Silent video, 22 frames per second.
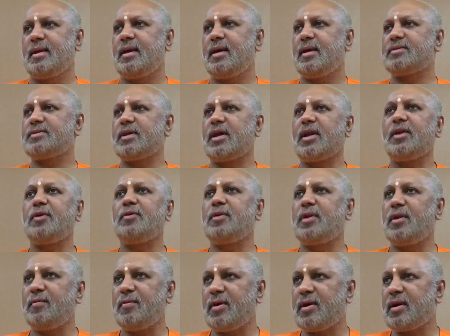
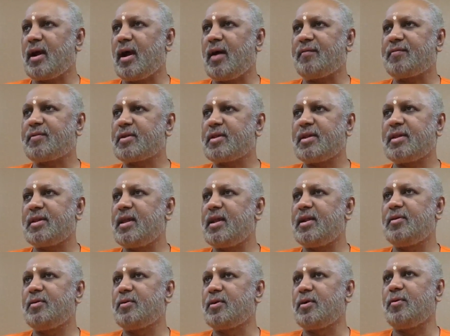Sarayu river. After that,
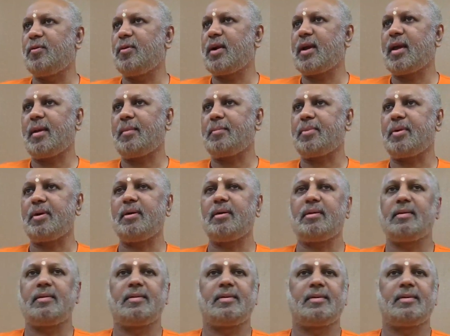they don't know what happened.